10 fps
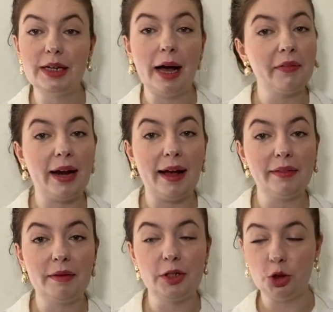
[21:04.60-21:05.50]
now that I
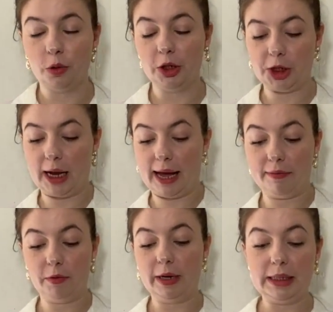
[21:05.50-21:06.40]
live in Georgia. I have
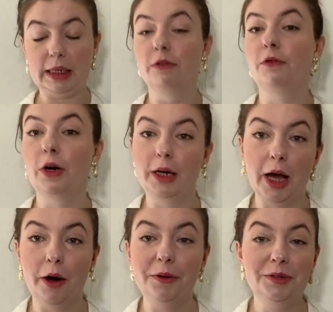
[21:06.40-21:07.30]
a reason for a
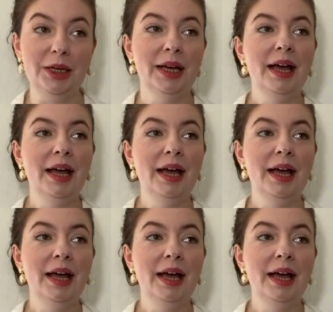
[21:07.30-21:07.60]
coat.